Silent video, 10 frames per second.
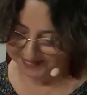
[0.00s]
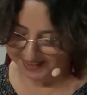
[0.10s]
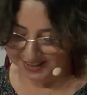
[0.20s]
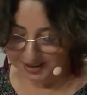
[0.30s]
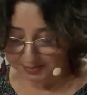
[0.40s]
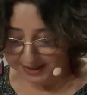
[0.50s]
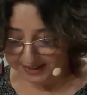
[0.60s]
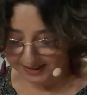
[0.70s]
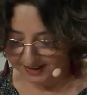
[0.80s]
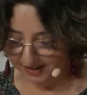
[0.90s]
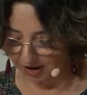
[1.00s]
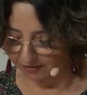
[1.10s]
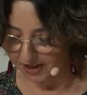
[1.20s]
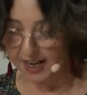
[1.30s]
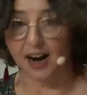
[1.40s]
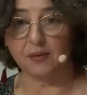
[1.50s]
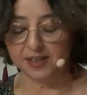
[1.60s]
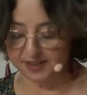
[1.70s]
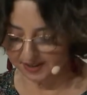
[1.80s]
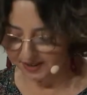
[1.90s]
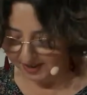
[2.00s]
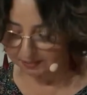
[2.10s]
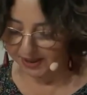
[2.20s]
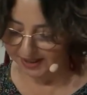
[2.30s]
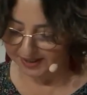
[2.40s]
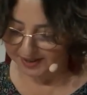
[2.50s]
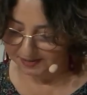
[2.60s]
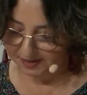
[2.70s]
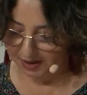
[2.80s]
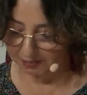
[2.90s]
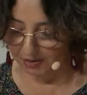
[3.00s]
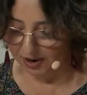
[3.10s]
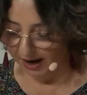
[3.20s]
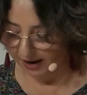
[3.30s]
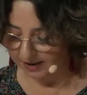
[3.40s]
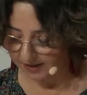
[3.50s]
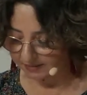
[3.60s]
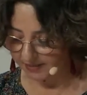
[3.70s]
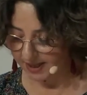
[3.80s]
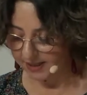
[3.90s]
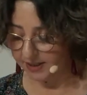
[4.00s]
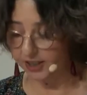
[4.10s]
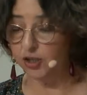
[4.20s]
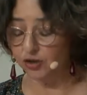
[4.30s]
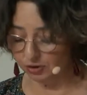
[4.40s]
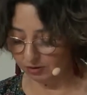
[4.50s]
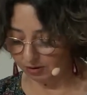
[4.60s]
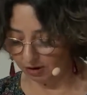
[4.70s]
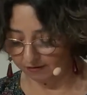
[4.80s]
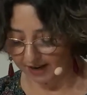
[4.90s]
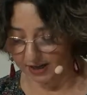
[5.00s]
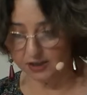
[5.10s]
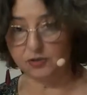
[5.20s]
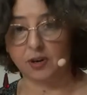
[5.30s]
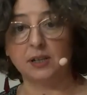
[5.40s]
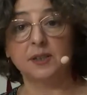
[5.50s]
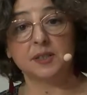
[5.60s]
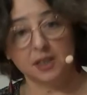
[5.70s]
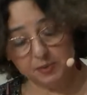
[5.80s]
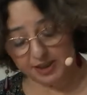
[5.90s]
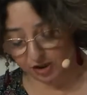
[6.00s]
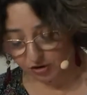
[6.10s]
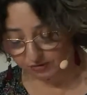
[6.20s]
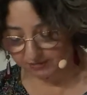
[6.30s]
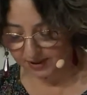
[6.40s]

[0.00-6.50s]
in the middle of the current debates about art and the issue of cultural discrimination,